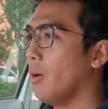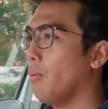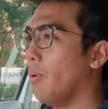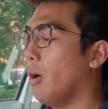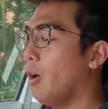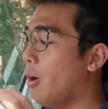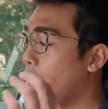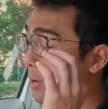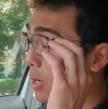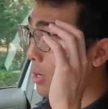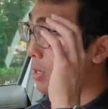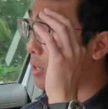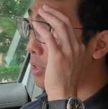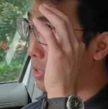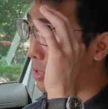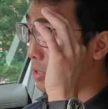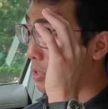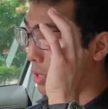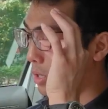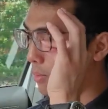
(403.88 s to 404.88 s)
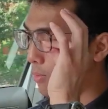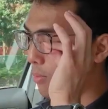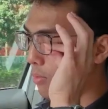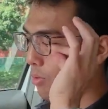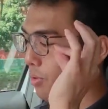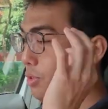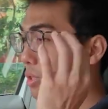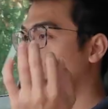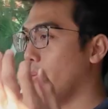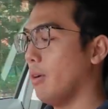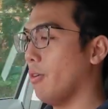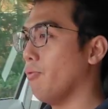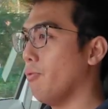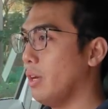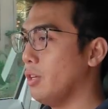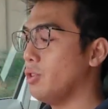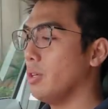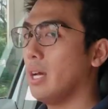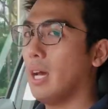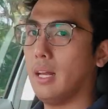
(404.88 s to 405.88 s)
well, I'll be honest, it's not the most amount of
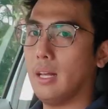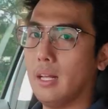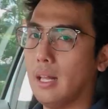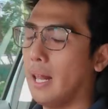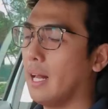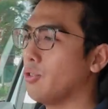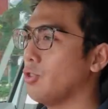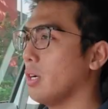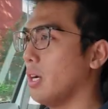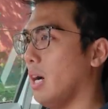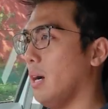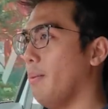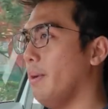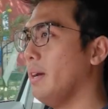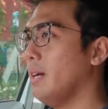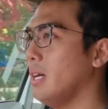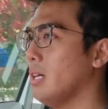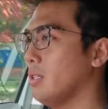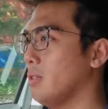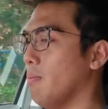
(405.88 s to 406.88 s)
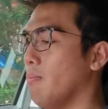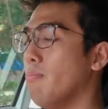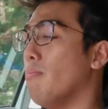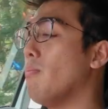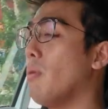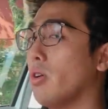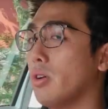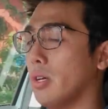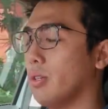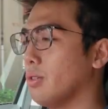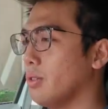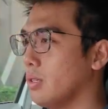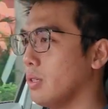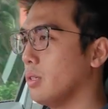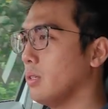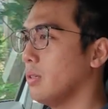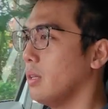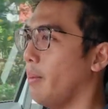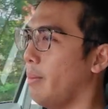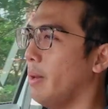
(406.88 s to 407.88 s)
range you get in an electric car, but it's modest.
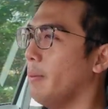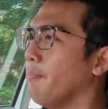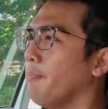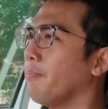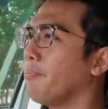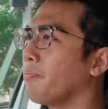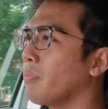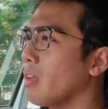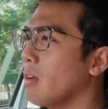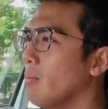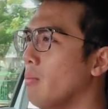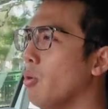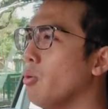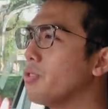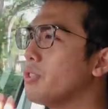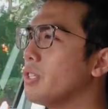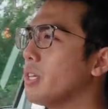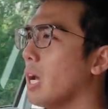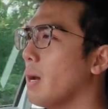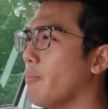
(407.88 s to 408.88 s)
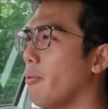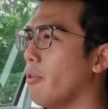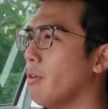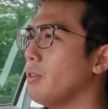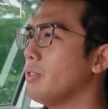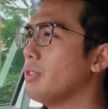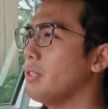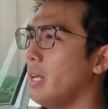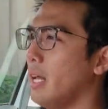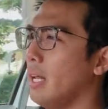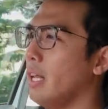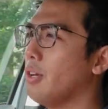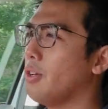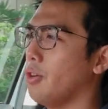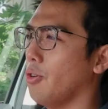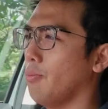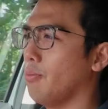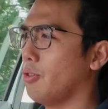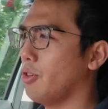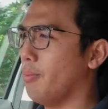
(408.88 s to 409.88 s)
I mean, most Singaporeans' daily
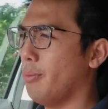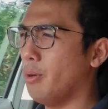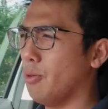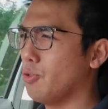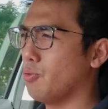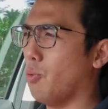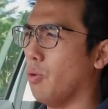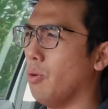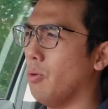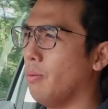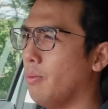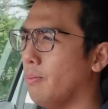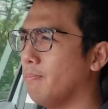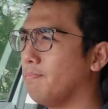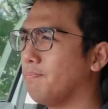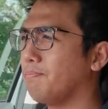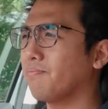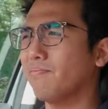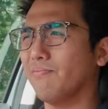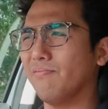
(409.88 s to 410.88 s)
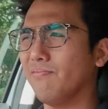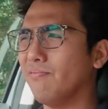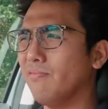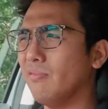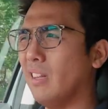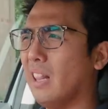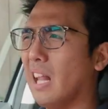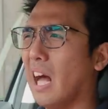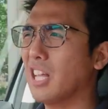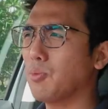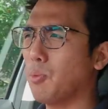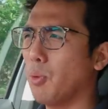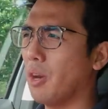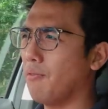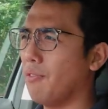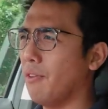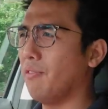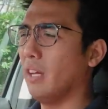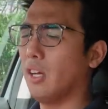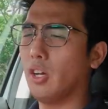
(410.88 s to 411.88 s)
commutes won't last more
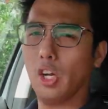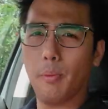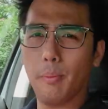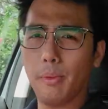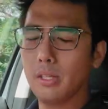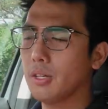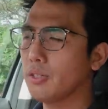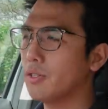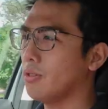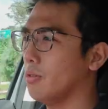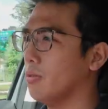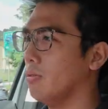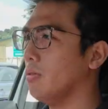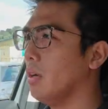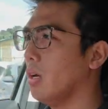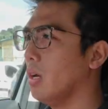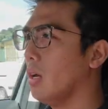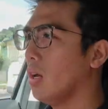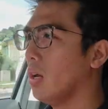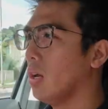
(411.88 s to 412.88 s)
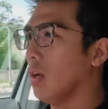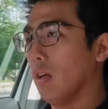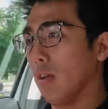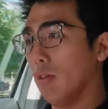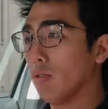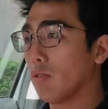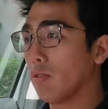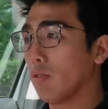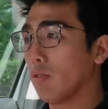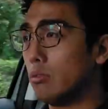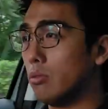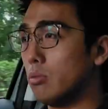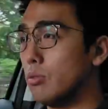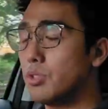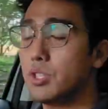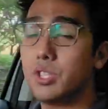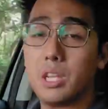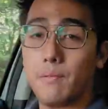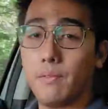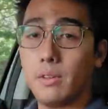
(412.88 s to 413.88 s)
than 50 kilometers, so you do
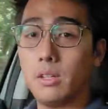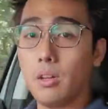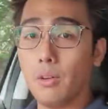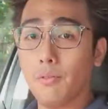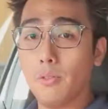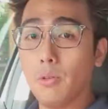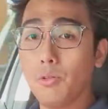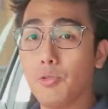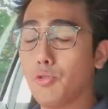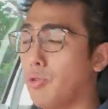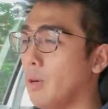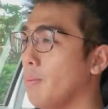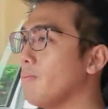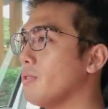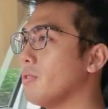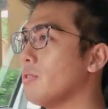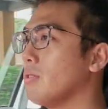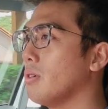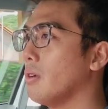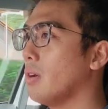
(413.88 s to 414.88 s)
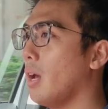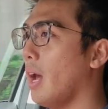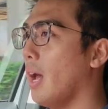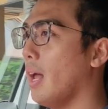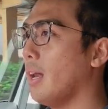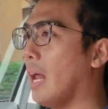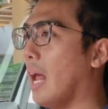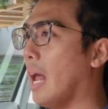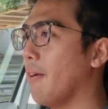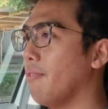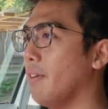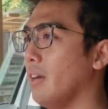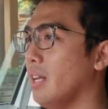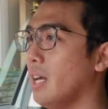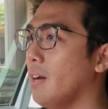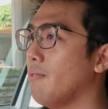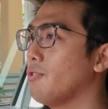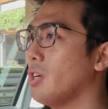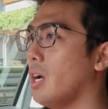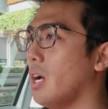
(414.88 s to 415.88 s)
7 of those trips and have
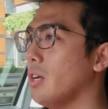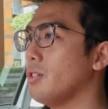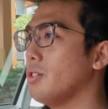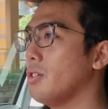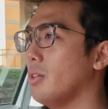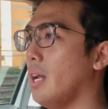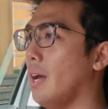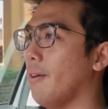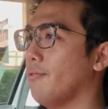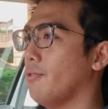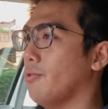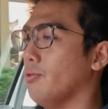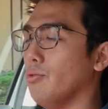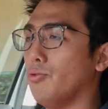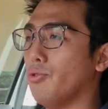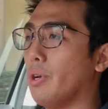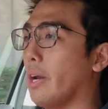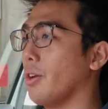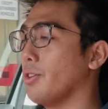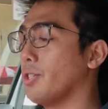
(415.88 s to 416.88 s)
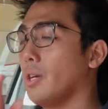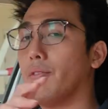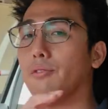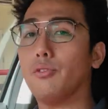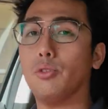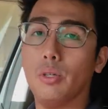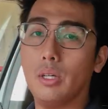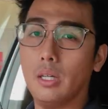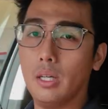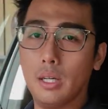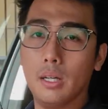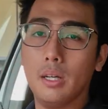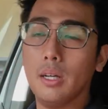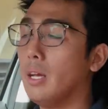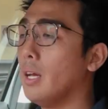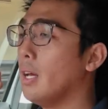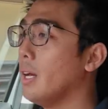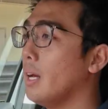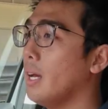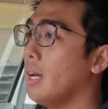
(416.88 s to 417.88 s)
enough charge left to drag yourself to an
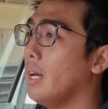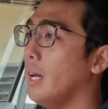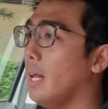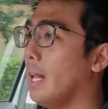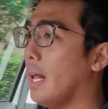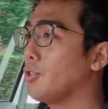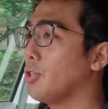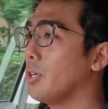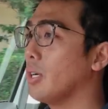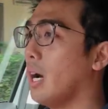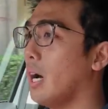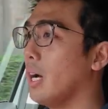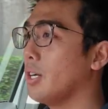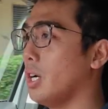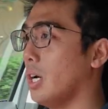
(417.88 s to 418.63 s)
electric car